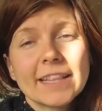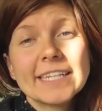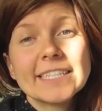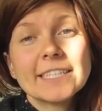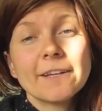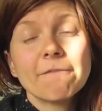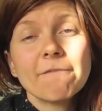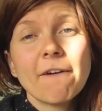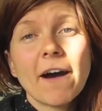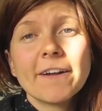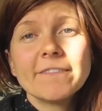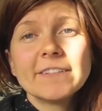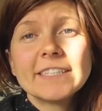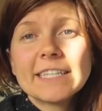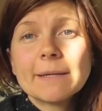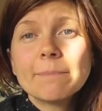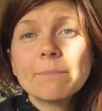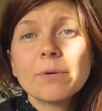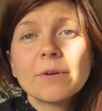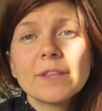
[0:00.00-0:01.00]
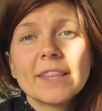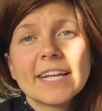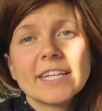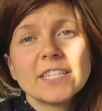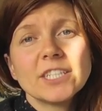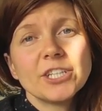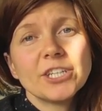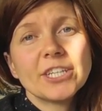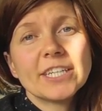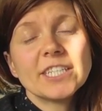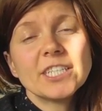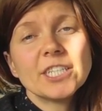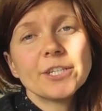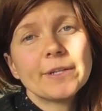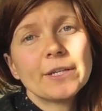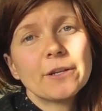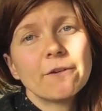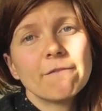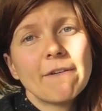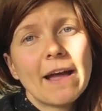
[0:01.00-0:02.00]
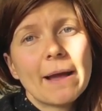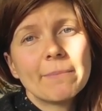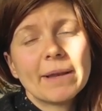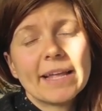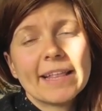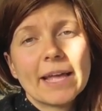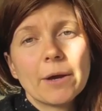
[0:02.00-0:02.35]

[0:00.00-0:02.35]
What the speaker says: These are 5 simple things you can do in your family